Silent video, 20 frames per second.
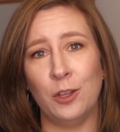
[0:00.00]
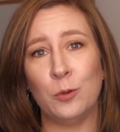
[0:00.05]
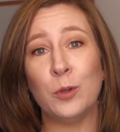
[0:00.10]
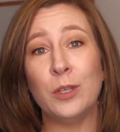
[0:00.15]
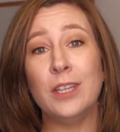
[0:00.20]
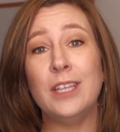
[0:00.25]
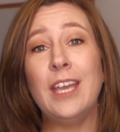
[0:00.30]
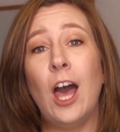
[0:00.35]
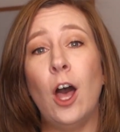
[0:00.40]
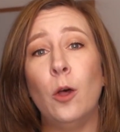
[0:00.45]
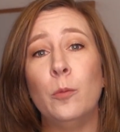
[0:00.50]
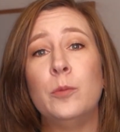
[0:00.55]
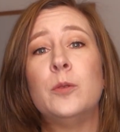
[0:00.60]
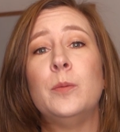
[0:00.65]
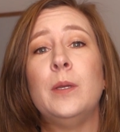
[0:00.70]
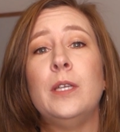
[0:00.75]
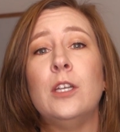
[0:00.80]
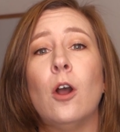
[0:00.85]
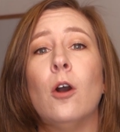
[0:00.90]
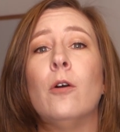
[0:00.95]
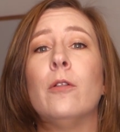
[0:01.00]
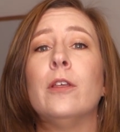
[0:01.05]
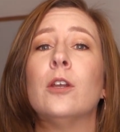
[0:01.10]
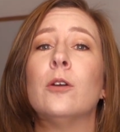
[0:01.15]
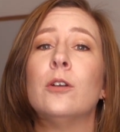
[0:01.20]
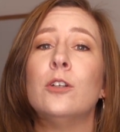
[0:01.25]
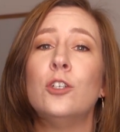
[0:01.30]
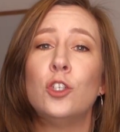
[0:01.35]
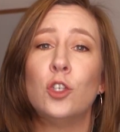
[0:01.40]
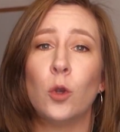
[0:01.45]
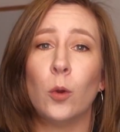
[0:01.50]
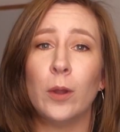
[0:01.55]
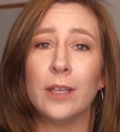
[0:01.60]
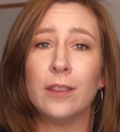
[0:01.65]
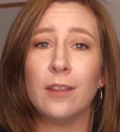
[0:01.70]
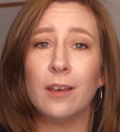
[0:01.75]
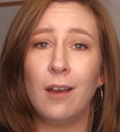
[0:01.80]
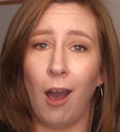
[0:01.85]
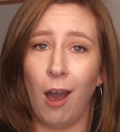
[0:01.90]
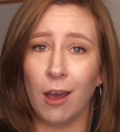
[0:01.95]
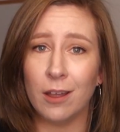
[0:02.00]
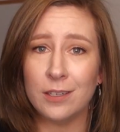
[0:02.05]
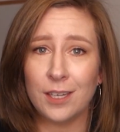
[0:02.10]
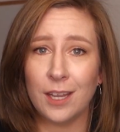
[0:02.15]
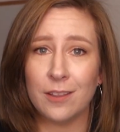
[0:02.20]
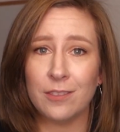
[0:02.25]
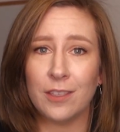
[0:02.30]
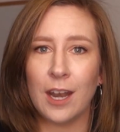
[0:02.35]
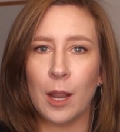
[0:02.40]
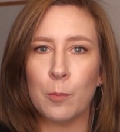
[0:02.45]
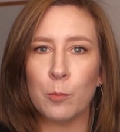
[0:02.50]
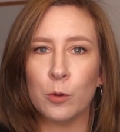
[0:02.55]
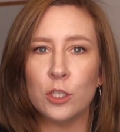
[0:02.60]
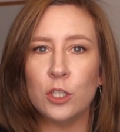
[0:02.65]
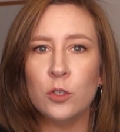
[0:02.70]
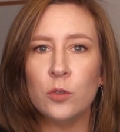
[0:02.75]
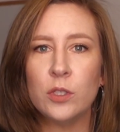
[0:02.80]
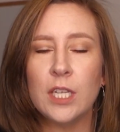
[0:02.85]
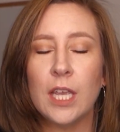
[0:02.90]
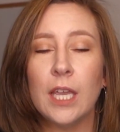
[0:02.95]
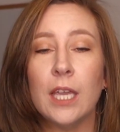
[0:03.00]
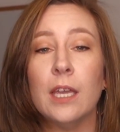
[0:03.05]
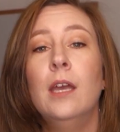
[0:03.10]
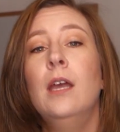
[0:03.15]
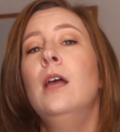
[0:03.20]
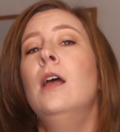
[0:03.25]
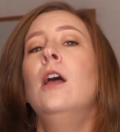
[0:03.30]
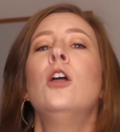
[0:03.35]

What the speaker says: It really helps me know that you're enjoying the content that I'm producing.